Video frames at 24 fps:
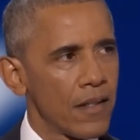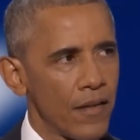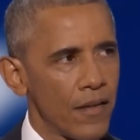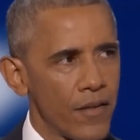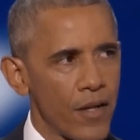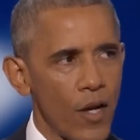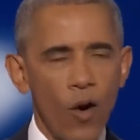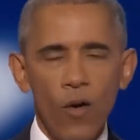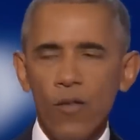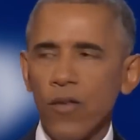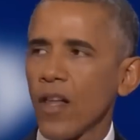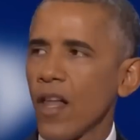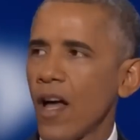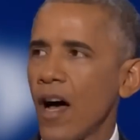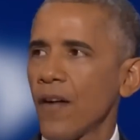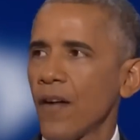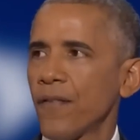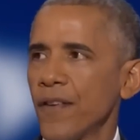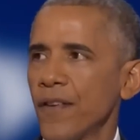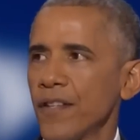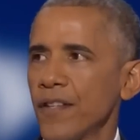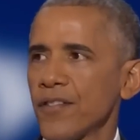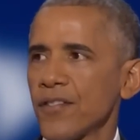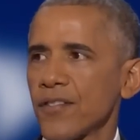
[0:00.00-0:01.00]
of the Oval
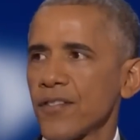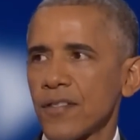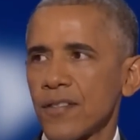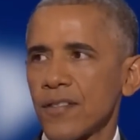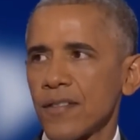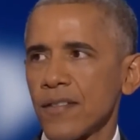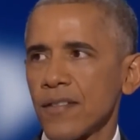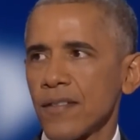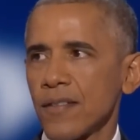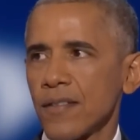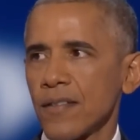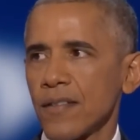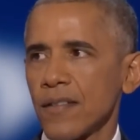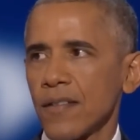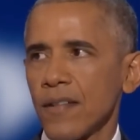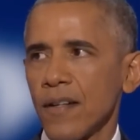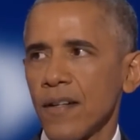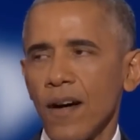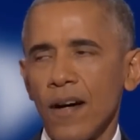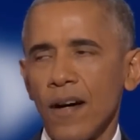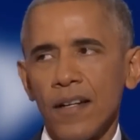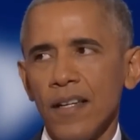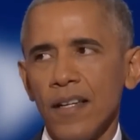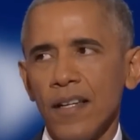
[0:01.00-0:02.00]
Office
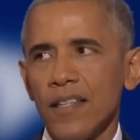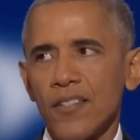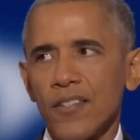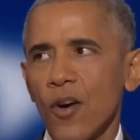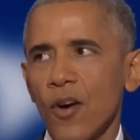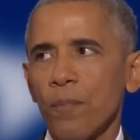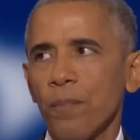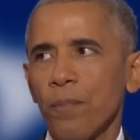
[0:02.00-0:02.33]
on his